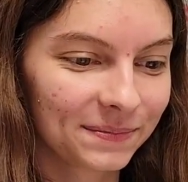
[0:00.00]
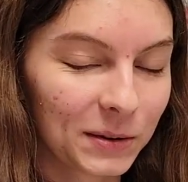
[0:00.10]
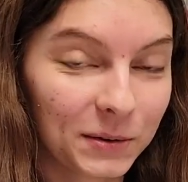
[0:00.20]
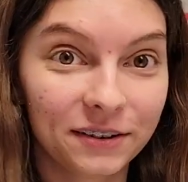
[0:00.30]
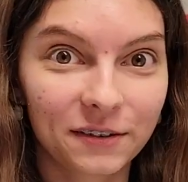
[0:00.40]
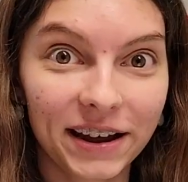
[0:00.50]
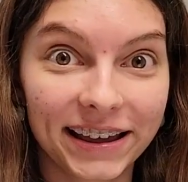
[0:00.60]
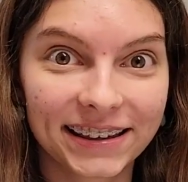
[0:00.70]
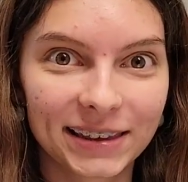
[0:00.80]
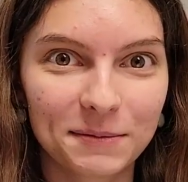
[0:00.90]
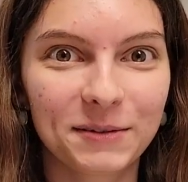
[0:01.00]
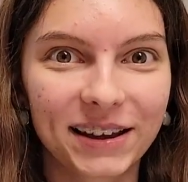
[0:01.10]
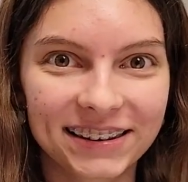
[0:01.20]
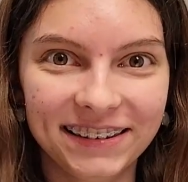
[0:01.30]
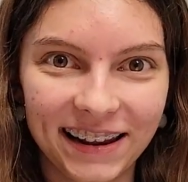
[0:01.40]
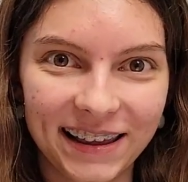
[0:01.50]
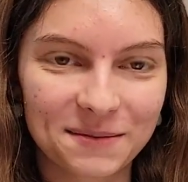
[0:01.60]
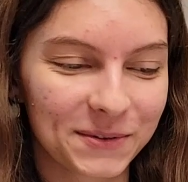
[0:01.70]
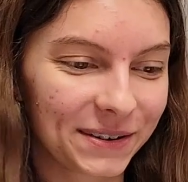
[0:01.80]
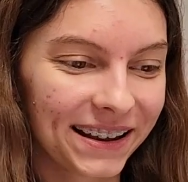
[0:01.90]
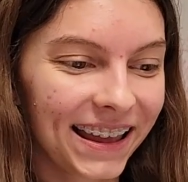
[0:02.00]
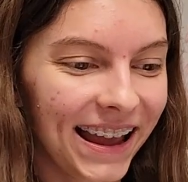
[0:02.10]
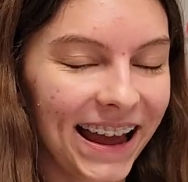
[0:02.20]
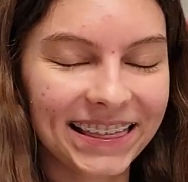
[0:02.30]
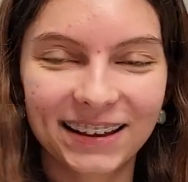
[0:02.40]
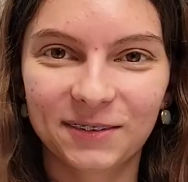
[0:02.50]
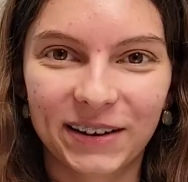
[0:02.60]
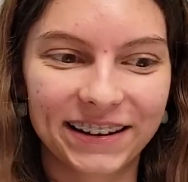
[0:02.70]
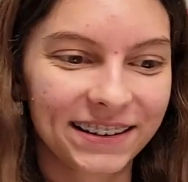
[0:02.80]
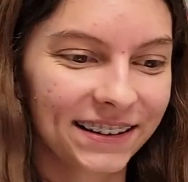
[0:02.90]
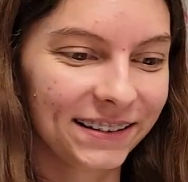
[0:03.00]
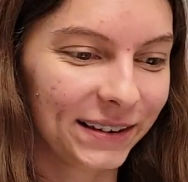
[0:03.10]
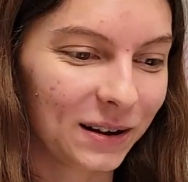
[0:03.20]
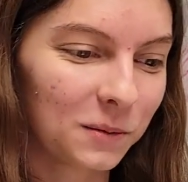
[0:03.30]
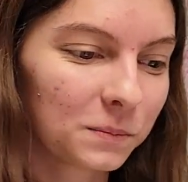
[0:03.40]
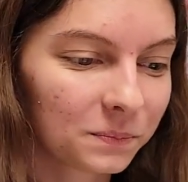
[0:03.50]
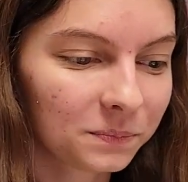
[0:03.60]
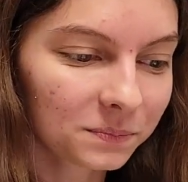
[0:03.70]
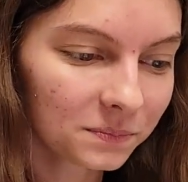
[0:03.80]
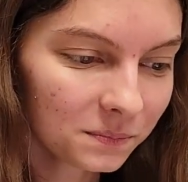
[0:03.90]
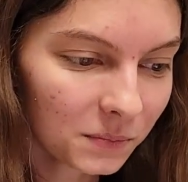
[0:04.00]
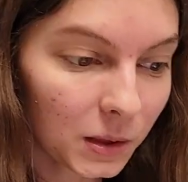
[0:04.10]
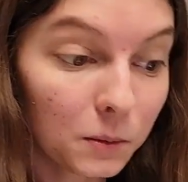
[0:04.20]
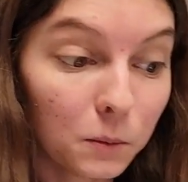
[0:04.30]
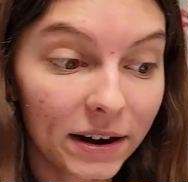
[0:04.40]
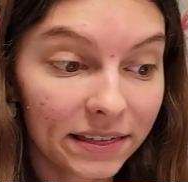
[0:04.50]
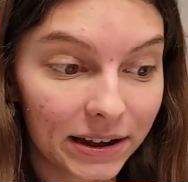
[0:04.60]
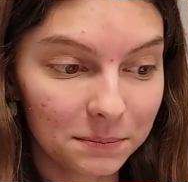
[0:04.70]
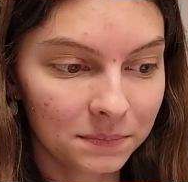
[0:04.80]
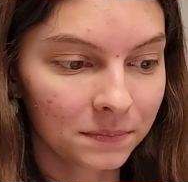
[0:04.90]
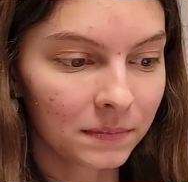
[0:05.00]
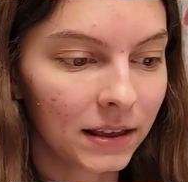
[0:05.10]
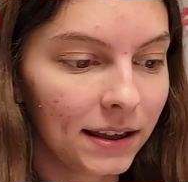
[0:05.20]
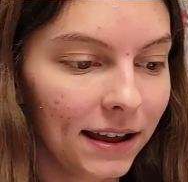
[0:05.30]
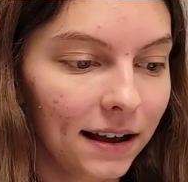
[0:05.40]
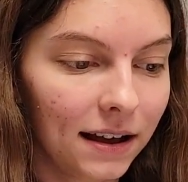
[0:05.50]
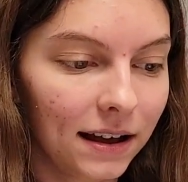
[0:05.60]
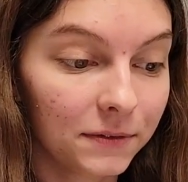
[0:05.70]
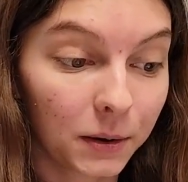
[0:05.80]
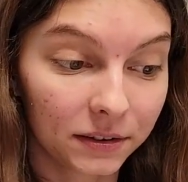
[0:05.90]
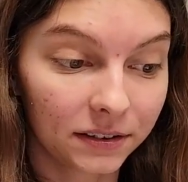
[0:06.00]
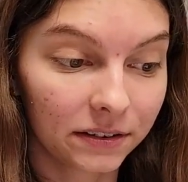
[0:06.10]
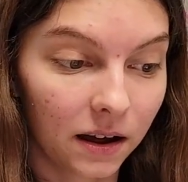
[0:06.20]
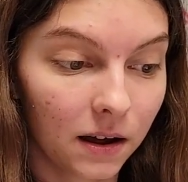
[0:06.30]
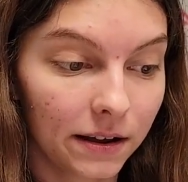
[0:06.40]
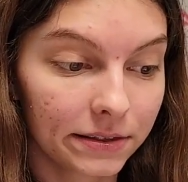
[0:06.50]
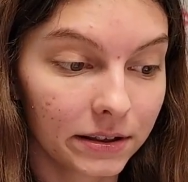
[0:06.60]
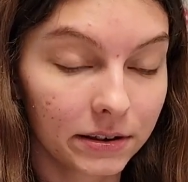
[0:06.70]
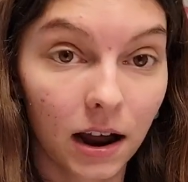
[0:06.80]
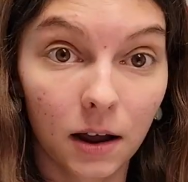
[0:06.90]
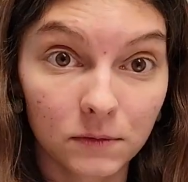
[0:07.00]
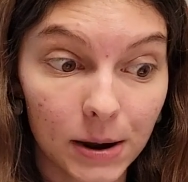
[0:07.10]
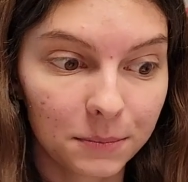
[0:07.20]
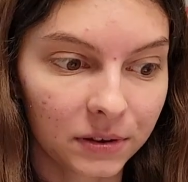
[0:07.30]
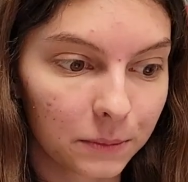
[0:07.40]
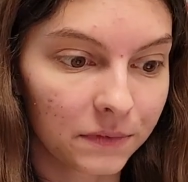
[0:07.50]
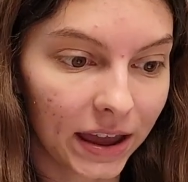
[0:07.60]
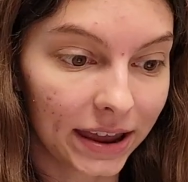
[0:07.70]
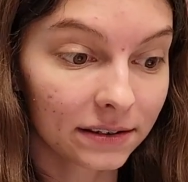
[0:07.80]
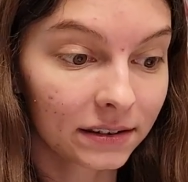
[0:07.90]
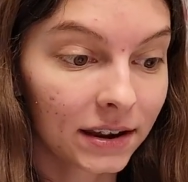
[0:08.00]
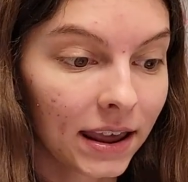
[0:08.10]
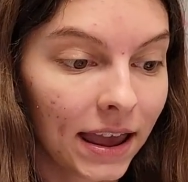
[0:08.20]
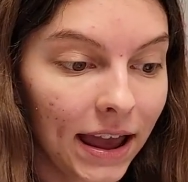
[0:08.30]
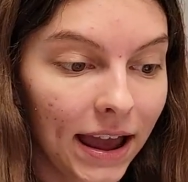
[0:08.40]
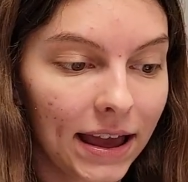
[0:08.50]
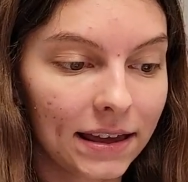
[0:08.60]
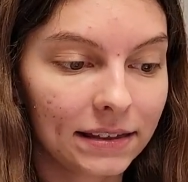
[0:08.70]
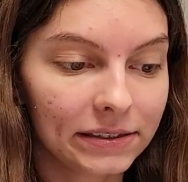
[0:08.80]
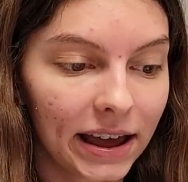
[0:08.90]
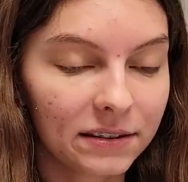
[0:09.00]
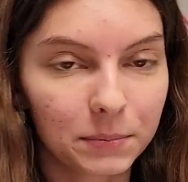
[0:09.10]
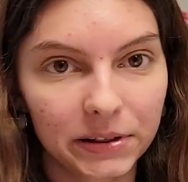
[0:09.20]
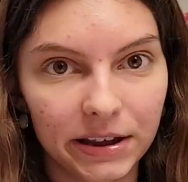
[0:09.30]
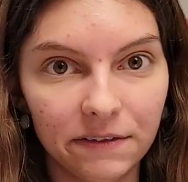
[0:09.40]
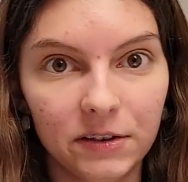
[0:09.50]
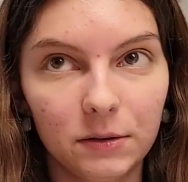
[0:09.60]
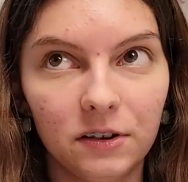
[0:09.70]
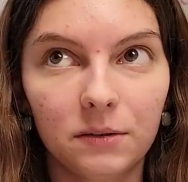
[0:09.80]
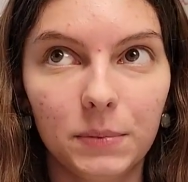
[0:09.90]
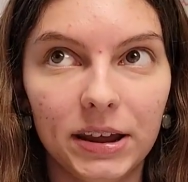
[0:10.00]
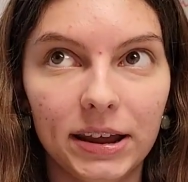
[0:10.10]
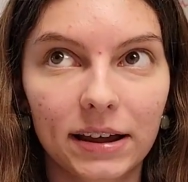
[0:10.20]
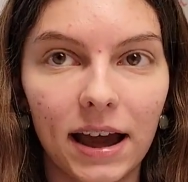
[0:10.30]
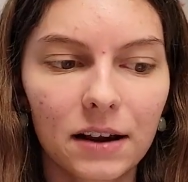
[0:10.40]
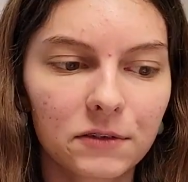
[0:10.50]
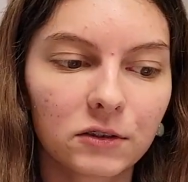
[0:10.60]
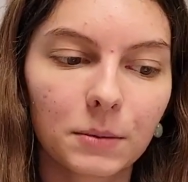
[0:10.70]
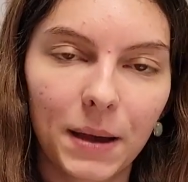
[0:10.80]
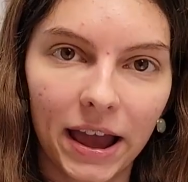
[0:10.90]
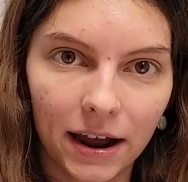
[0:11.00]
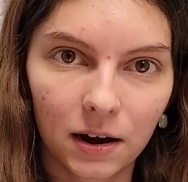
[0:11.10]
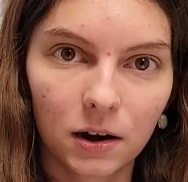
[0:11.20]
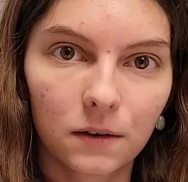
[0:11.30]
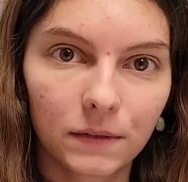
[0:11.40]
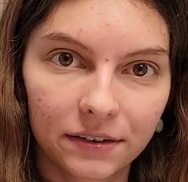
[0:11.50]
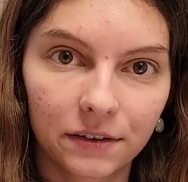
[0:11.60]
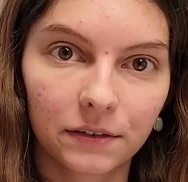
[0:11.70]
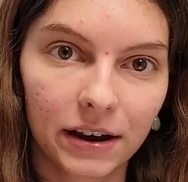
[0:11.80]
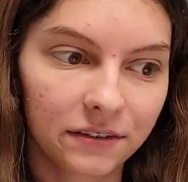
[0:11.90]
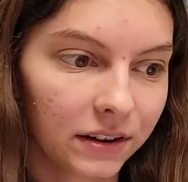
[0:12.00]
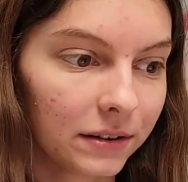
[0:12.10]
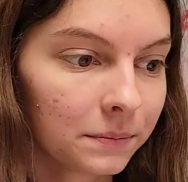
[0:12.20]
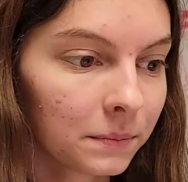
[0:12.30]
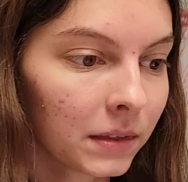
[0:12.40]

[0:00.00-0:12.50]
Which is great, because that means we get to study it more. And that's fun. So one of them focuses on the non-REM sleep phase, and that's believed to just be kind of a repair or restoration.